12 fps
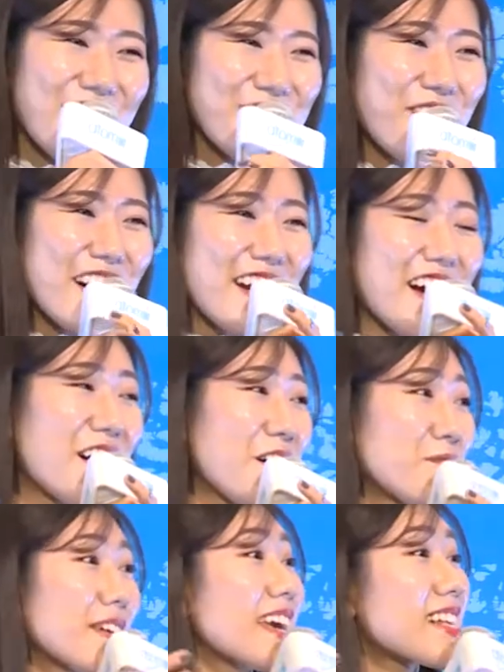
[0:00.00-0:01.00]
But
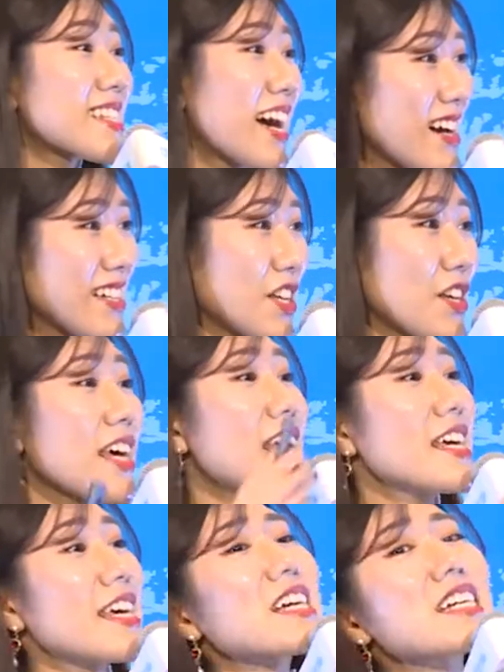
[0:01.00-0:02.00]
um, exactly. He
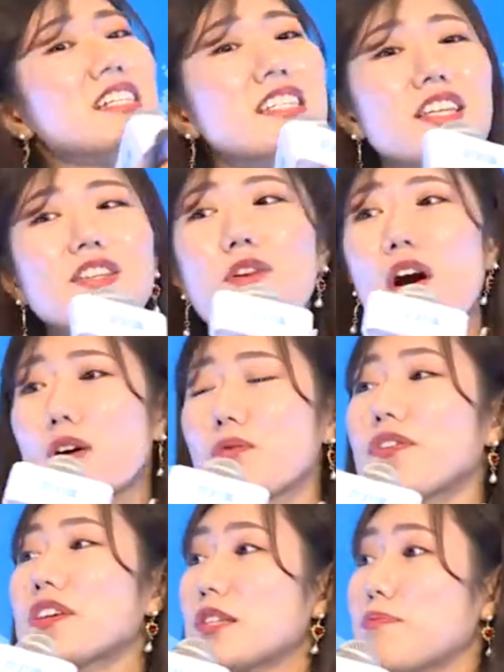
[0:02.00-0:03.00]
can continue on
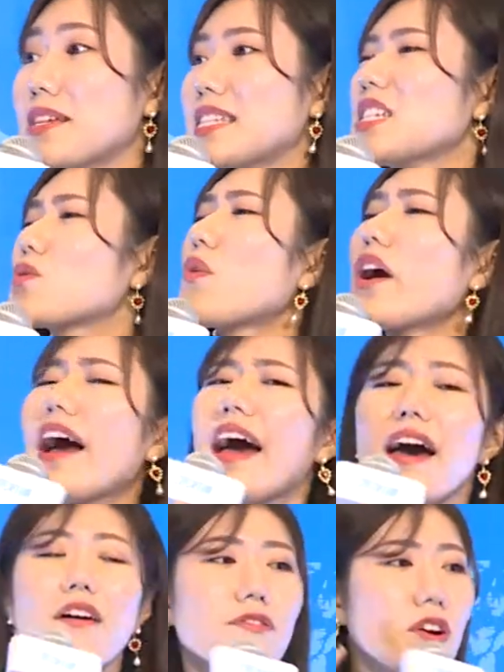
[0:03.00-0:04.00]
with his business
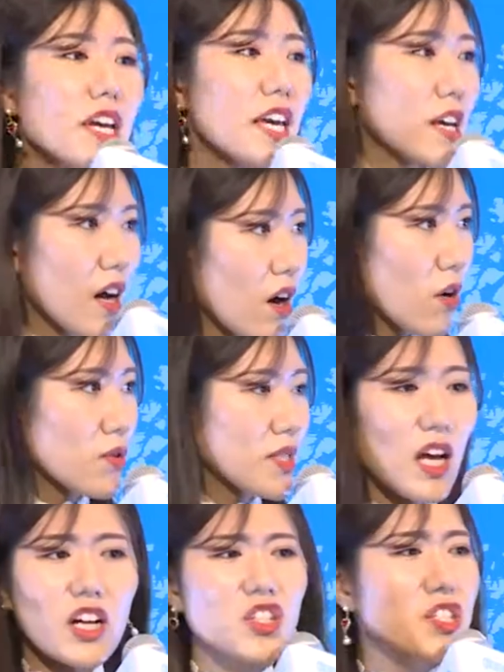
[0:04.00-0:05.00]
wherever he goes,
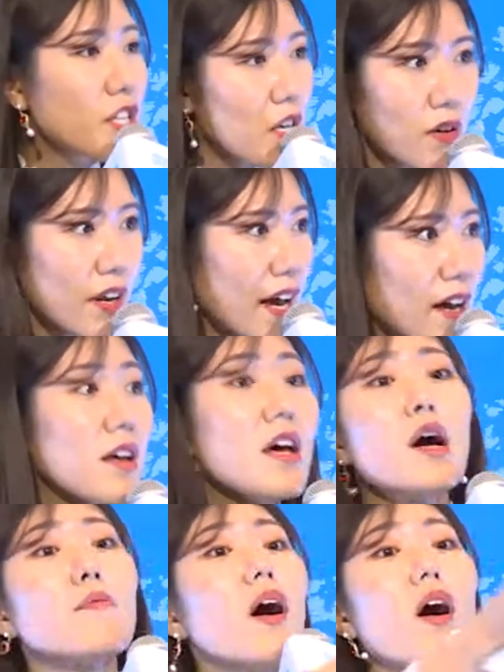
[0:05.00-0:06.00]
not just Korea,
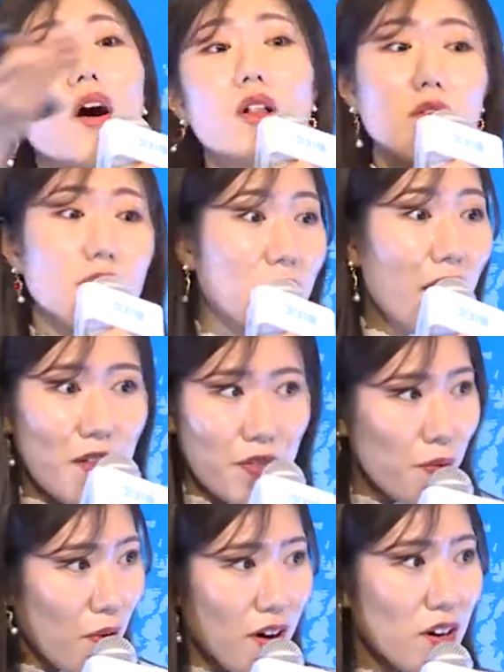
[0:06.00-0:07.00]
but all over around the
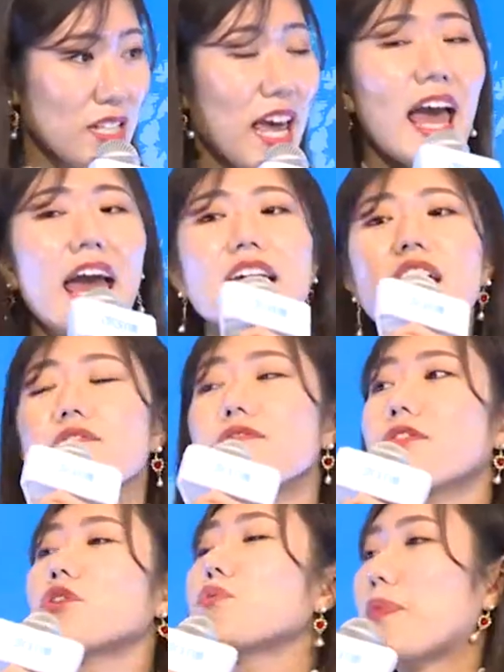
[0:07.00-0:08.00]
world, and get
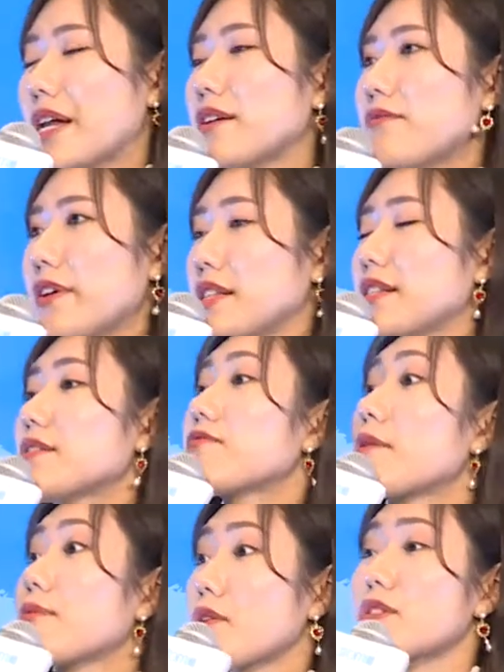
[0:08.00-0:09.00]
full benefits
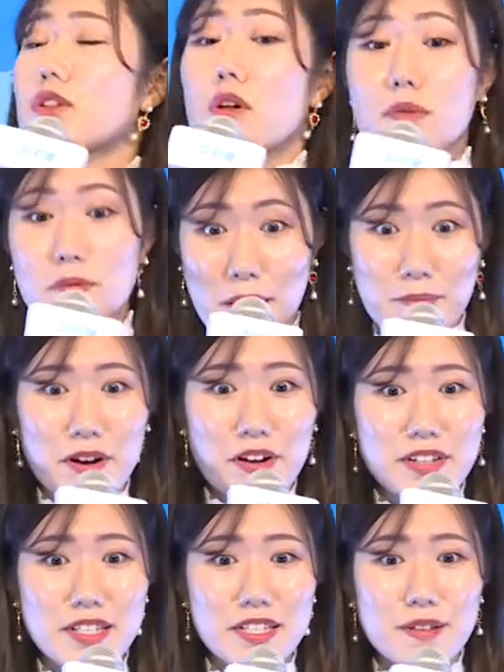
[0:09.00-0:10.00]
from those global
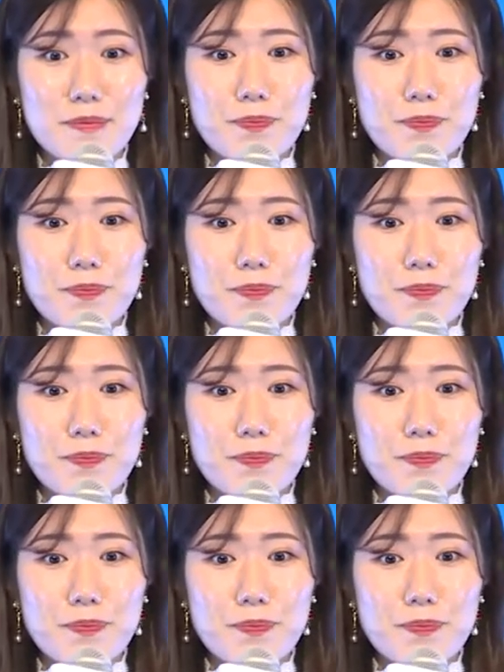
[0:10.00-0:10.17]
members.